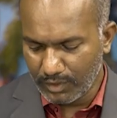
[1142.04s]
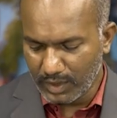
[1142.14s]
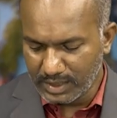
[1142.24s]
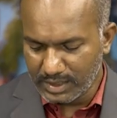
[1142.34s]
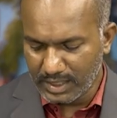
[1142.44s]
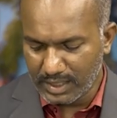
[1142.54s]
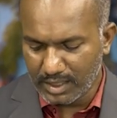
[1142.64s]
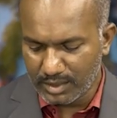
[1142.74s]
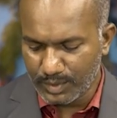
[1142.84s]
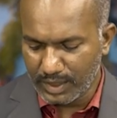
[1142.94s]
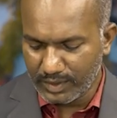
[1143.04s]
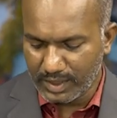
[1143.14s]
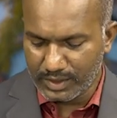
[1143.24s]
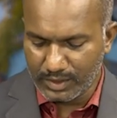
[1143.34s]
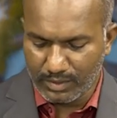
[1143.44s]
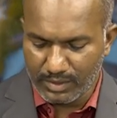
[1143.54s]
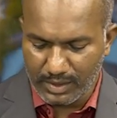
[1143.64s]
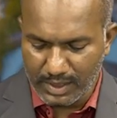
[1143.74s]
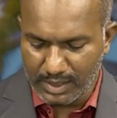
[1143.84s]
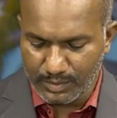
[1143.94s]
consider cos pi 1 is equal to
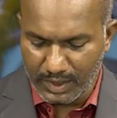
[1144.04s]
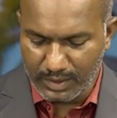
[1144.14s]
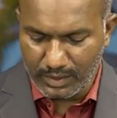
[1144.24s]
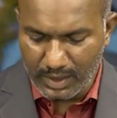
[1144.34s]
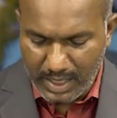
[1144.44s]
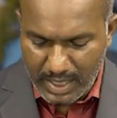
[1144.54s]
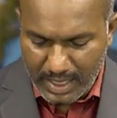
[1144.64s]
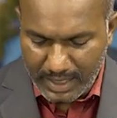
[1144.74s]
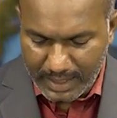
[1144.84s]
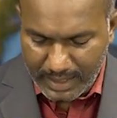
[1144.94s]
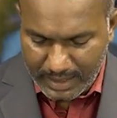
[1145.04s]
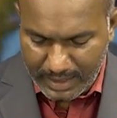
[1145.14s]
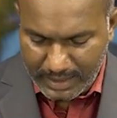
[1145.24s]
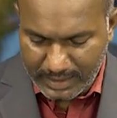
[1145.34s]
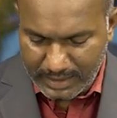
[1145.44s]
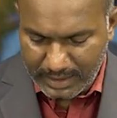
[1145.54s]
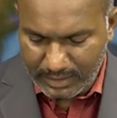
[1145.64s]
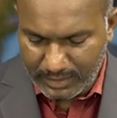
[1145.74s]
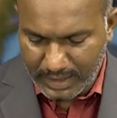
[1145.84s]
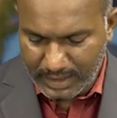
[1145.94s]
cos pi 2, I can
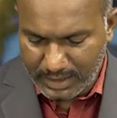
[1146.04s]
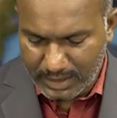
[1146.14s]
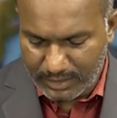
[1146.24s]
easily write